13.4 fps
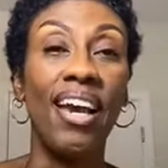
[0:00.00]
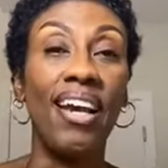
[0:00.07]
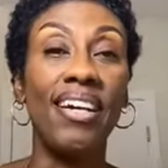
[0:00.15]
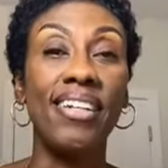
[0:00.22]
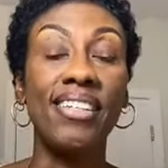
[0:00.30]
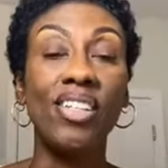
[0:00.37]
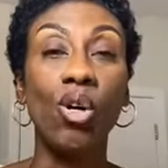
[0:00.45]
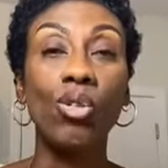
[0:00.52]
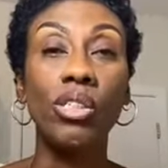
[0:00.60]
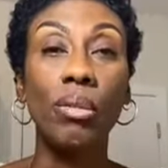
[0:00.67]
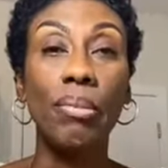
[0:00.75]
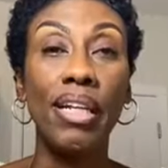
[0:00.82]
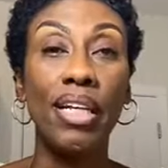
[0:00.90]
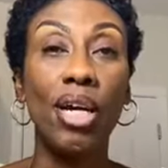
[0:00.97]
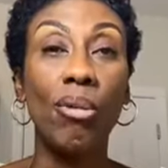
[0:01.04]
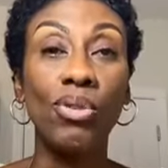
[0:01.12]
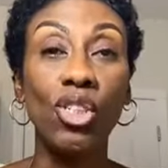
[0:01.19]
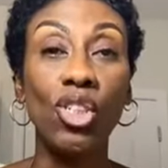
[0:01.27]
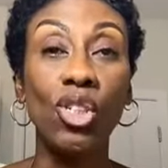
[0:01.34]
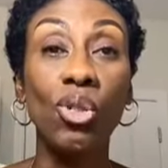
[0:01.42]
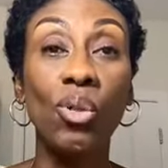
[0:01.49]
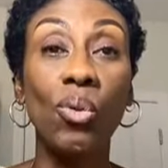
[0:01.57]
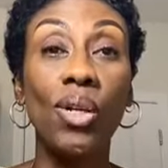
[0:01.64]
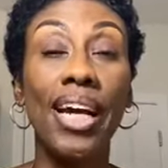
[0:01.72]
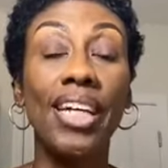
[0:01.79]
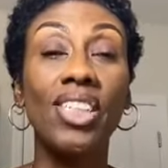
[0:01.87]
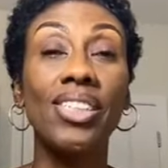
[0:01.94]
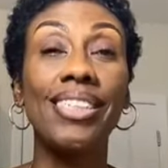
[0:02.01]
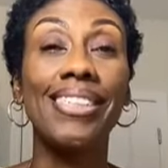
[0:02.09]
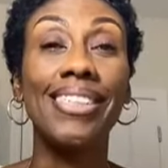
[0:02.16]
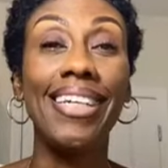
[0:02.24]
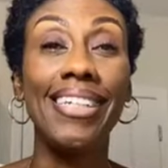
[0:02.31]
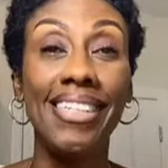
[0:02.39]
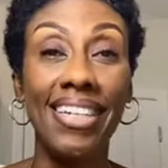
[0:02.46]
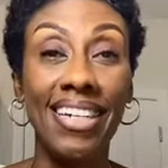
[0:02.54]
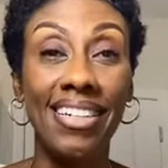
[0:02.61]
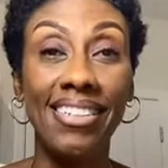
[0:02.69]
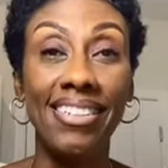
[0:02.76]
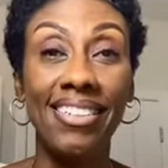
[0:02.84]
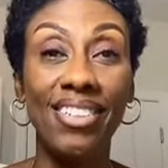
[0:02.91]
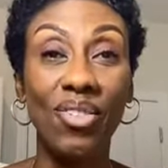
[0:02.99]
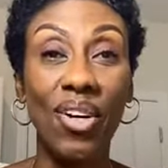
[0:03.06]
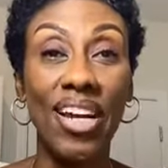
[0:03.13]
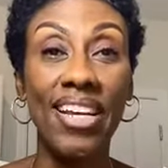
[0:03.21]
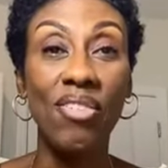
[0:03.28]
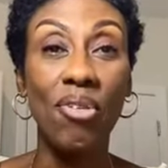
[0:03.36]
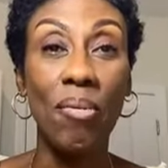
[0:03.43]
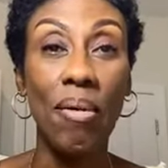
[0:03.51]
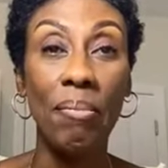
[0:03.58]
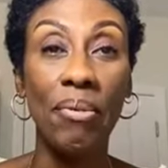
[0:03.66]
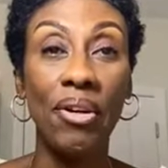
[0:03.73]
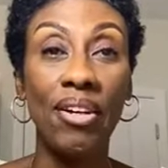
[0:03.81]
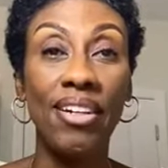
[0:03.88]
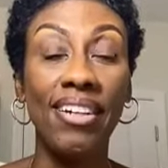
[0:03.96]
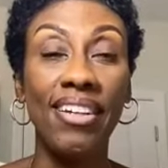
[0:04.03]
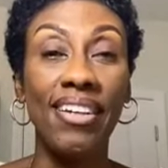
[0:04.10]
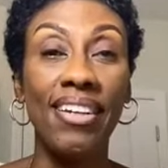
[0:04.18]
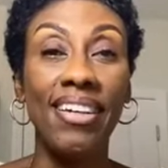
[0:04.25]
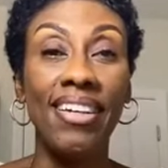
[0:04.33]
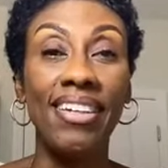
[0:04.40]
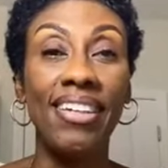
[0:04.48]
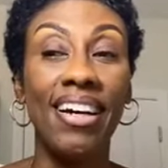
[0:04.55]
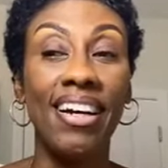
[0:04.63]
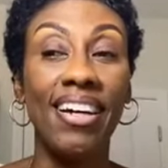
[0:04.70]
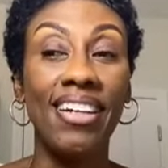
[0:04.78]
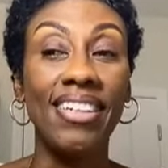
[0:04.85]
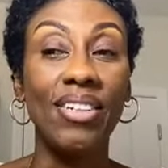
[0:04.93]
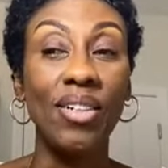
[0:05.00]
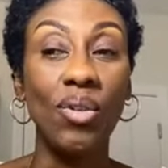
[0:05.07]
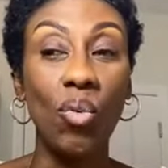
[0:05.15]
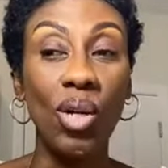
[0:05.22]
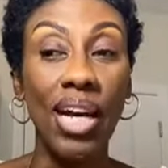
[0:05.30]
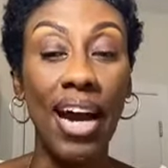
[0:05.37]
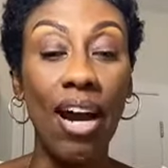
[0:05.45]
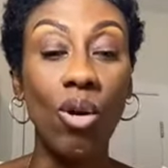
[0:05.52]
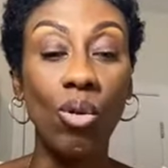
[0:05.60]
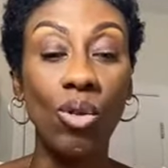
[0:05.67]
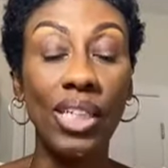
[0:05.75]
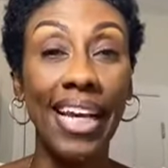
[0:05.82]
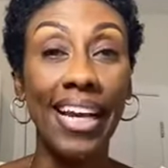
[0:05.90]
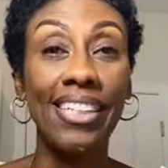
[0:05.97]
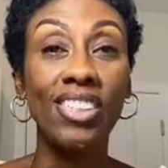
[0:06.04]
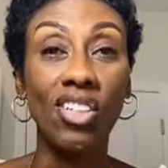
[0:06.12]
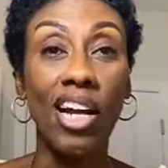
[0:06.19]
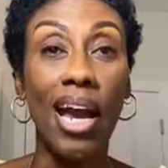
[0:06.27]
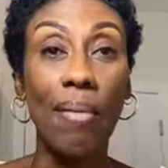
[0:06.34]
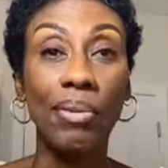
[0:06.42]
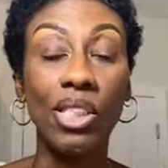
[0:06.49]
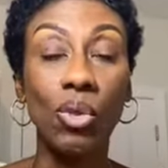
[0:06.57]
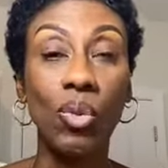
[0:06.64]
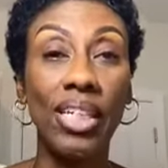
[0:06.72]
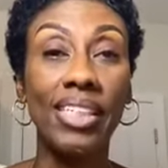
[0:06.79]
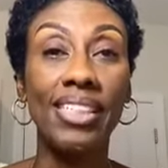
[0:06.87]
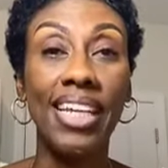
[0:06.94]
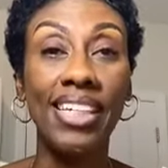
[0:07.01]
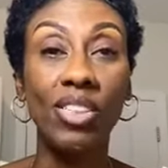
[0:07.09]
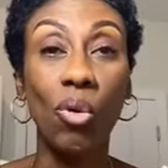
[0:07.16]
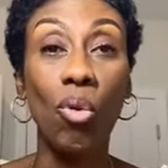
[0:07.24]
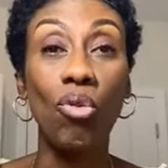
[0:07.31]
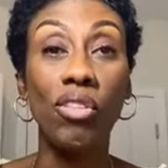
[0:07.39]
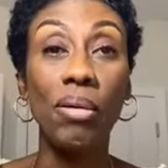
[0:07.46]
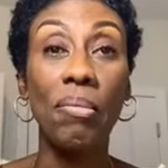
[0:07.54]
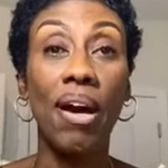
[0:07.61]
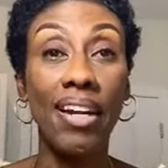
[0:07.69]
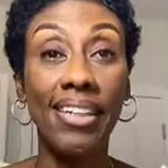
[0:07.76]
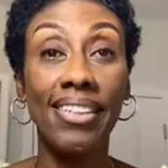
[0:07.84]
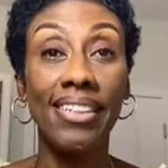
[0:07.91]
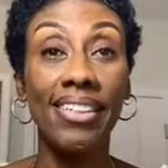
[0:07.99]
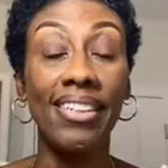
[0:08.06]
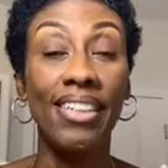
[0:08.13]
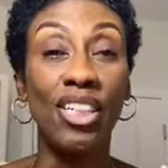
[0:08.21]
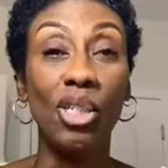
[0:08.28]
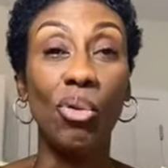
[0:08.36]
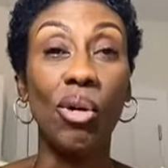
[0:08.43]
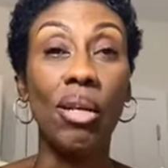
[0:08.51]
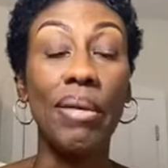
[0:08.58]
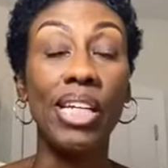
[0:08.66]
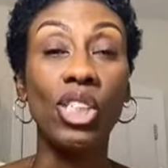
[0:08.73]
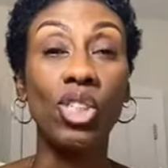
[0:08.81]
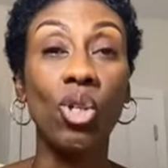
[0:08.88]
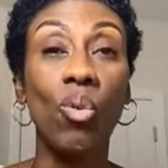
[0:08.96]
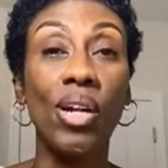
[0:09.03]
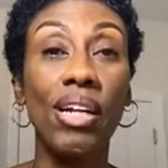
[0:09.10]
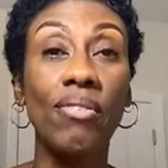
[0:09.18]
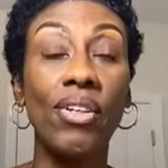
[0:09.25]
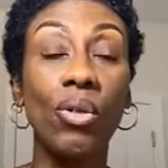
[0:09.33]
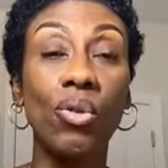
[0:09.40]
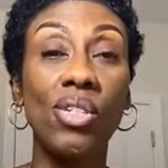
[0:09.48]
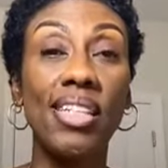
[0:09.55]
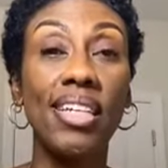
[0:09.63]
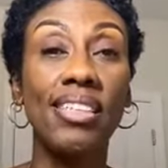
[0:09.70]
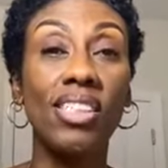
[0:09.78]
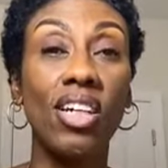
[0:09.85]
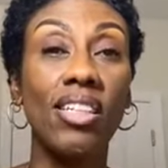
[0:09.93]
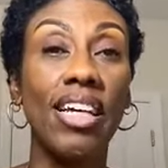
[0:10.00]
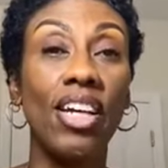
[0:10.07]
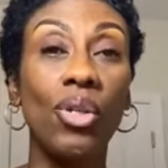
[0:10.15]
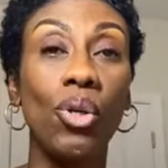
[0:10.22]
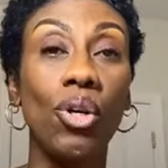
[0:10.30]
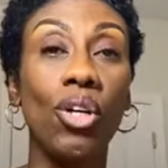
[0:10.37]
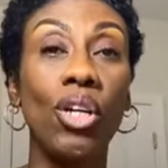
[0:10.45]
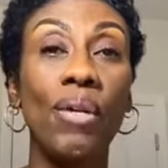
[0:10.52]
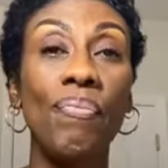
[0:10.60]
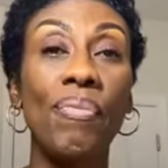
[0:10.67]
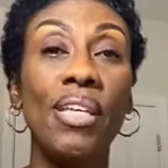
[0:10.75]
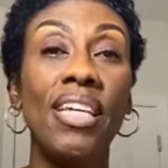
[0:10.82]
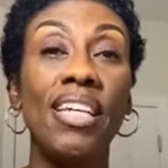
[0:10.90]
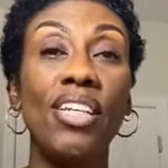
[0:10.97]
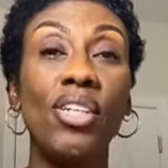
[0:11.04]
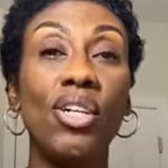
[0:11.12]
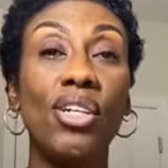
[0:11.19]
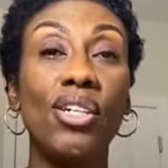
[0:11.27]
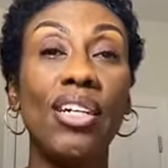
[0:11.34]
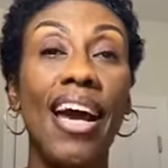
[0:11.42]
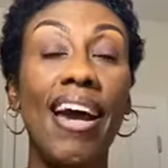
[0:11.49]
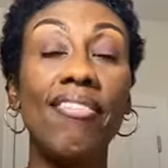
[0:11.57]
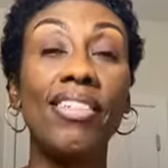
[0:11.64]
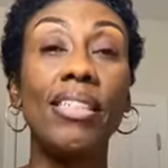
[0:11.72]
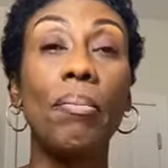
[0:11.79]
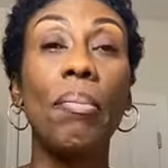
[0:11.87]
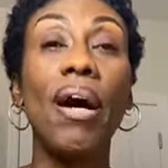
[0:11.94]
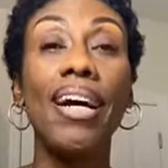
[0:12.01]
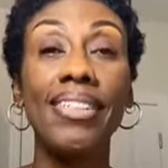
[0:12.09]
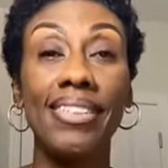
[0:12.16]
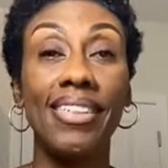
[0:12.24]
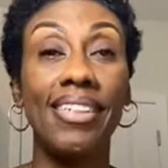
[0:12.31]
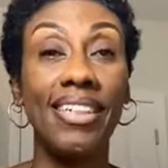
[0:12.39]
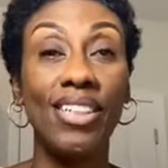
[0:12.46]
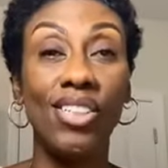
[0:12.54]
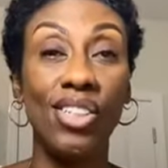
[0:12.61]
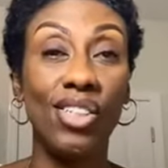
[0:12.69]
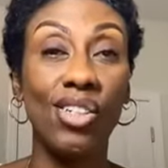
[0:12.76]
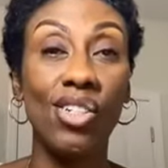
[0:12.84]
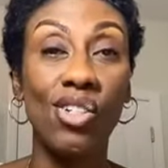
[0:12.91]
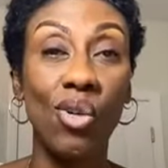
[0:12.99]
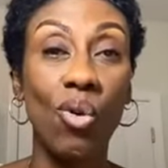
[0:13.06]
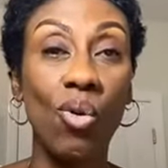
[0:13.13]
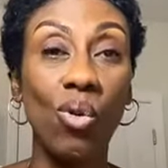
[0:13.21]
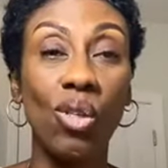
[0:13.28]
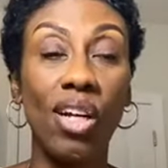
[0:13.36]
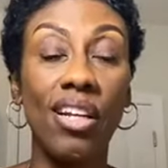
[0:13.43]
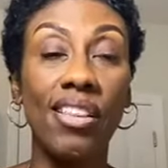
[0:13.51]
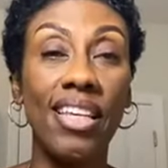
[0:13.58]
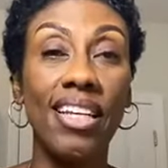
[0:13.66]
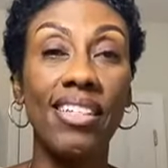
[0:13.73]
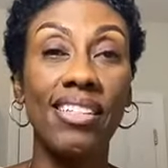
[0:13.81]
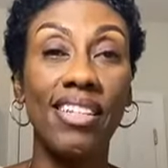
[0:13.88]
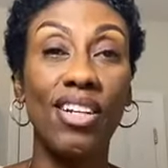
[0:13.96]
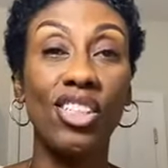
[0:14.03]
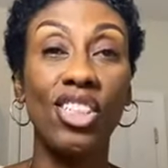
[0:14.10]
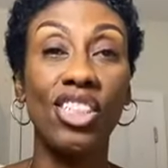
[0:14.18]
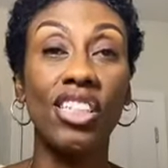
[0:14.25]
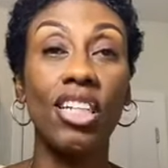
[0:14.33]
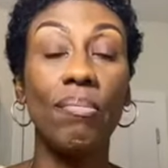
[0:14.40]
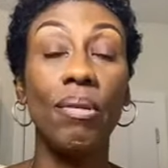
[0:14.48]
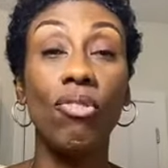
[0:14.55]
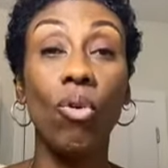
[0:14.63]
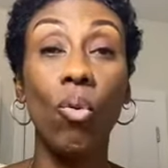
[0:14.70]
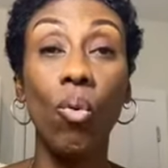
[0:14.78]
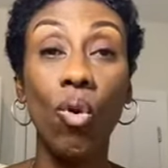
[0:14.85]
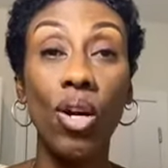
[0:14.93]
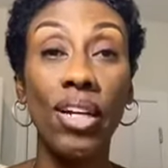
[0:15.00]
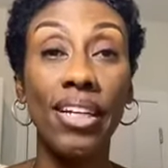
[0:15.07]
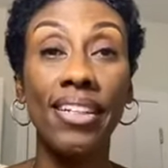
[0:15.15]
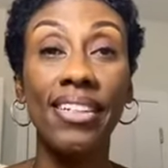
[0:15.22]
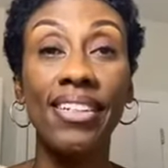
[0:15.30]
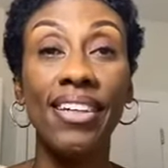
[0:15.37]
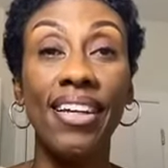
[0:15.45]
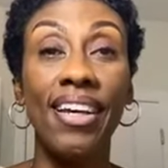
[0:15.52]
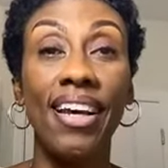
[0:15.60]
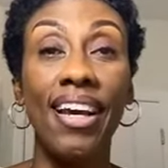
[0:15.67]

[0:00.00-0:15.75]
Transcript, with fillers: and it's ultimately up to you what actually stays in, right? Remember, uh, what how cancer happens when it takes over the body. You want to make sure whatever those things are that you're you're having deposited into your soul are things that are just going to be rewarding